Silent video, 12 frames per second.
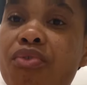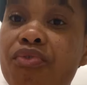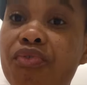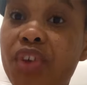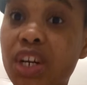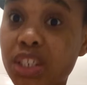
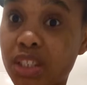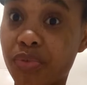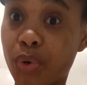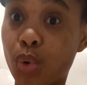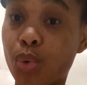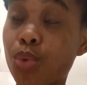first of
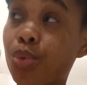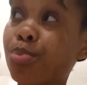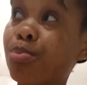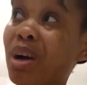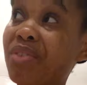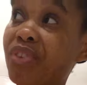all,
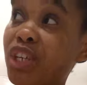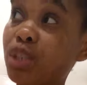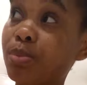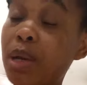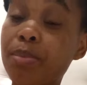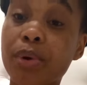my first
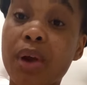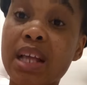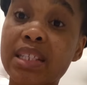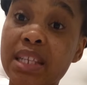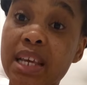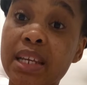paper I
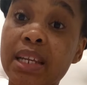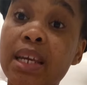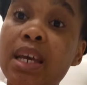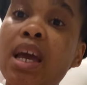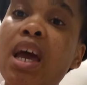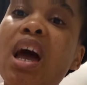said
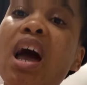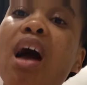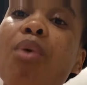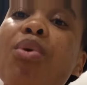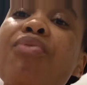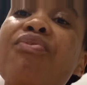I
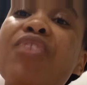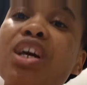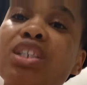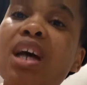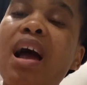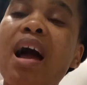will
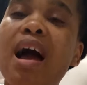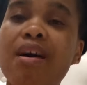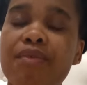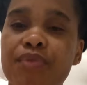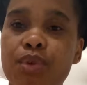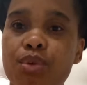first
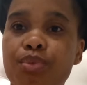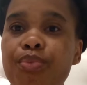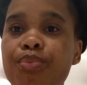have to